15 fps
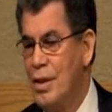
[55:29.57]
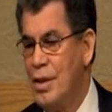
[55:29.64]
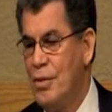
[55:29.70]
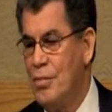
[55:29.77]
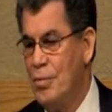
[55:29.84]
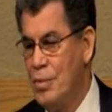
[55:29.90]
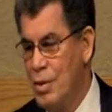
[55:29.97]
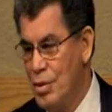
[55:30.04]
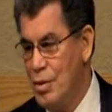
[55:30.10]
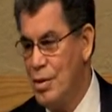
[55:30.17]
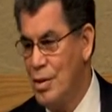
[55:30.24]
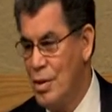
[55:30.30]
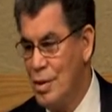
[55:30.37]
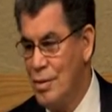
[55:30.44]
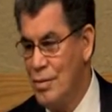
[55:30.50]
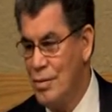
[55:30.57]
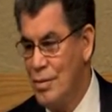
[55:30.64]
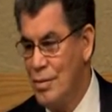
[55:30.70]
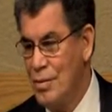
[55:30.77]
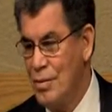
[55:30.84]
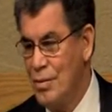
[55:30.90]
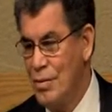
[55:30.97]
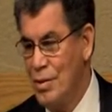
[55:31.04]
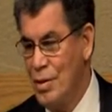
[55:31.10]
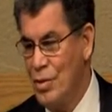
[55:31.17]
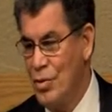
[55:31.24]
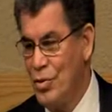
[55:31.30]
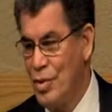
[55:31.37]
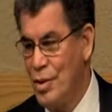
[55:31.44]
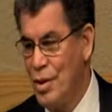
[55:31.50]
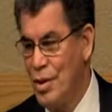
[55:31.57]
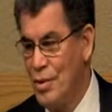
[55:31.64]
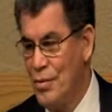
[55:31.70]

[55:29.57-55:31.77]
of beauty. What do you say?